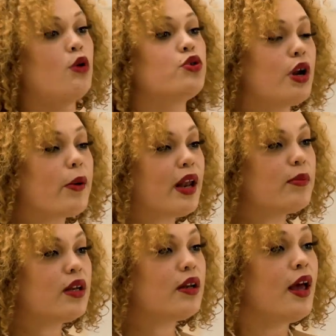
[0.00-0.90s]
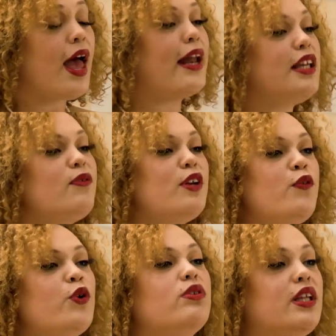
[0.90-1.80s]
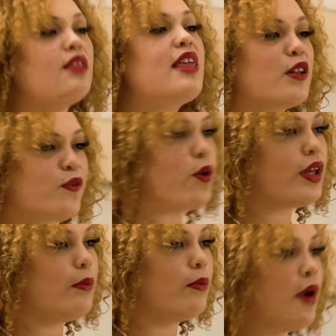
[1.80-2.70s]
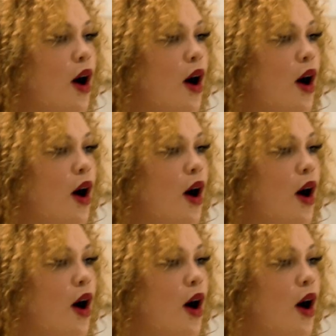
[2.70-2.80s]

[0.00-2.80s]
Do you know what I mean? Mm-hmm. And even if you did that for him,